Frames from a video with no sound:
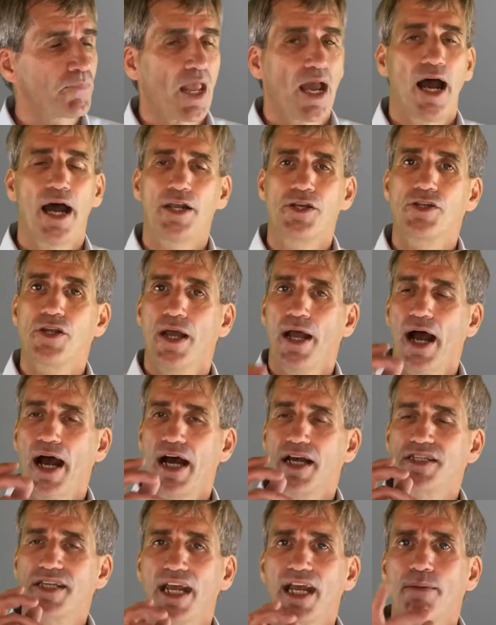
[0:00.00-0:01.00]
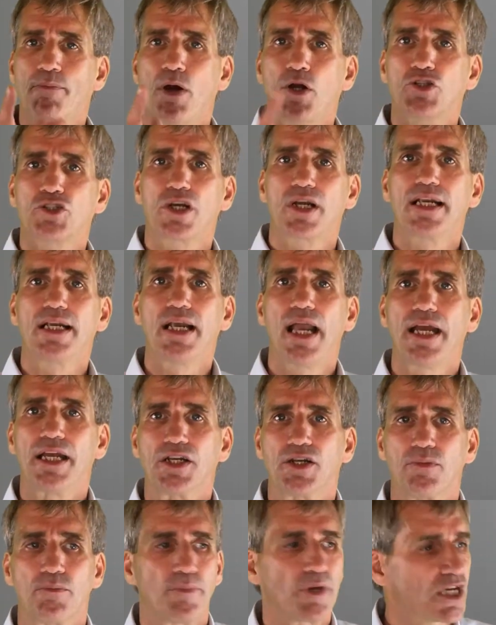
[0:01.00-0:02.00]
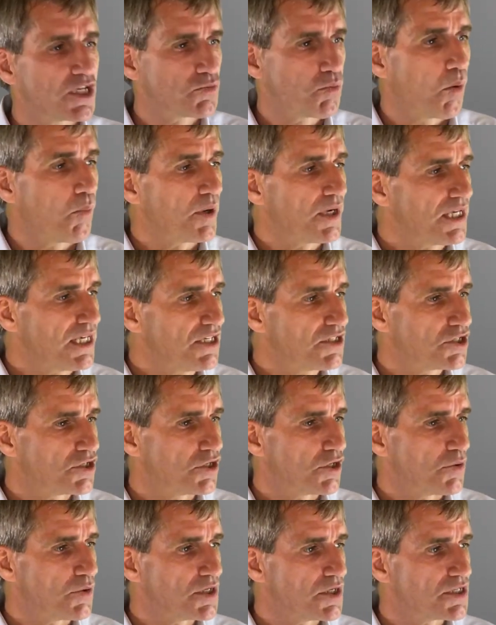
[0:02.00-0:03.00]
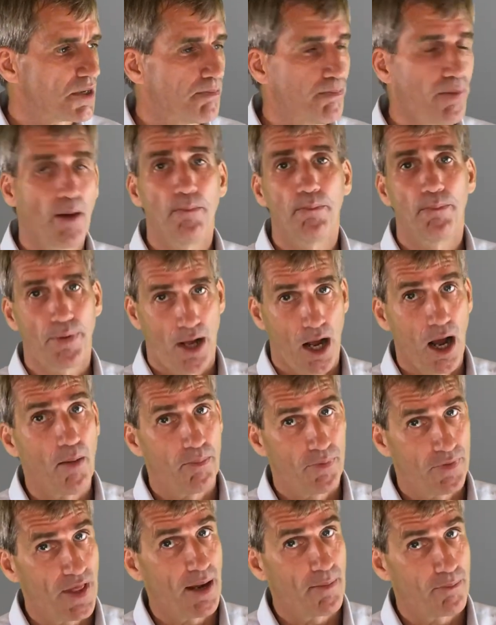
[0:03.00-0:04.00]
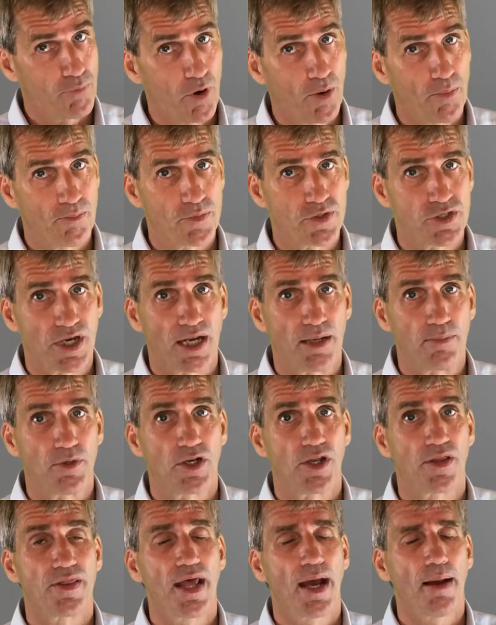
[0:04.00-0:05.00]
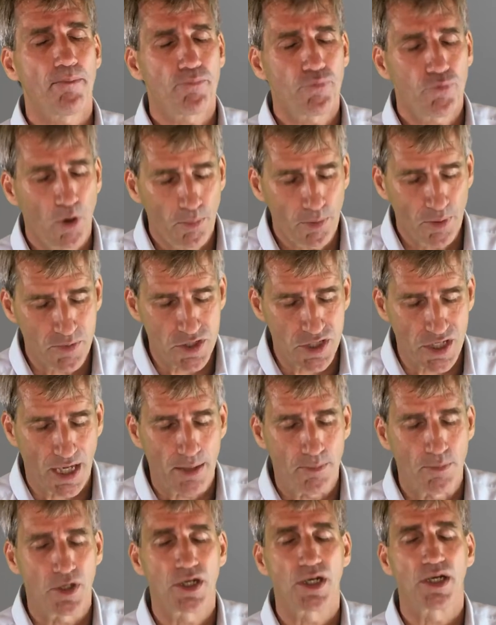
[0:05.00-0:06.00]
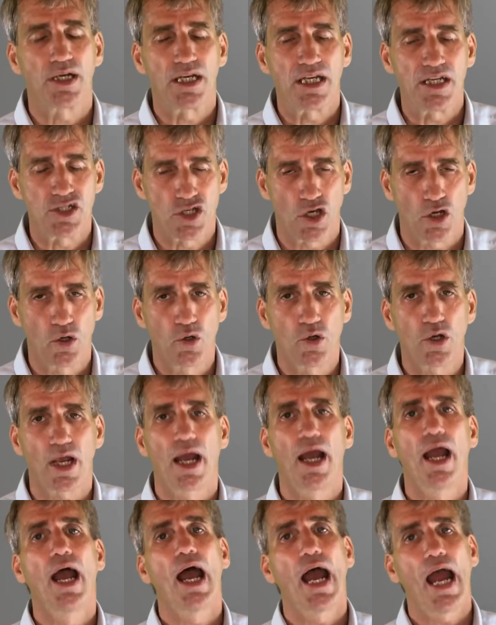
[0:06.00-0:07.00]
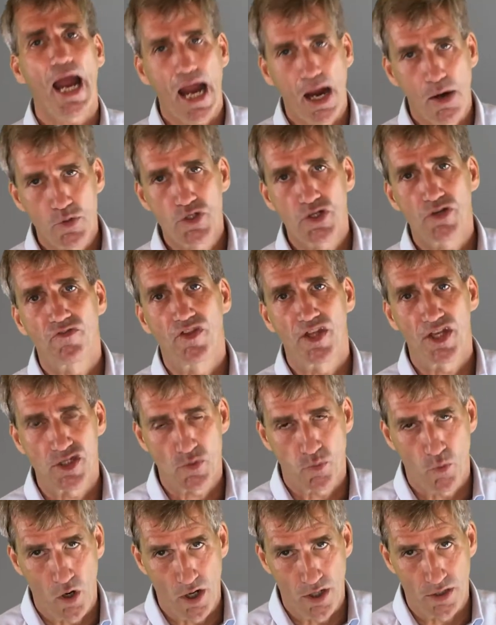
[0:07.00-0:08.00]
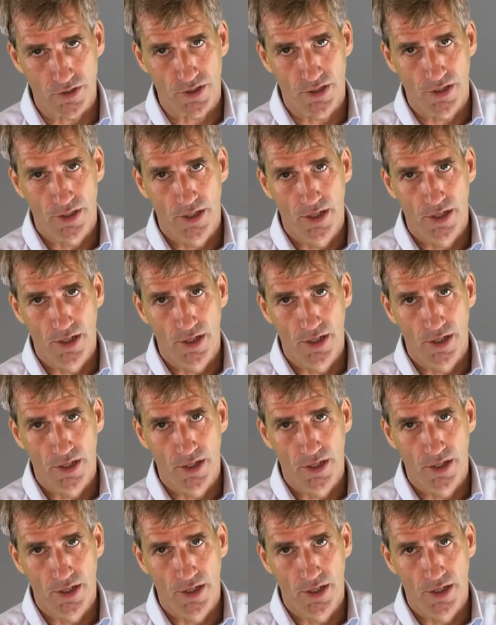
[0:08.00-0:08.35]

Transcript: And I say emotionally laden because what we need to do is to pump up that problem statement. That problem statement needs to look out of this world.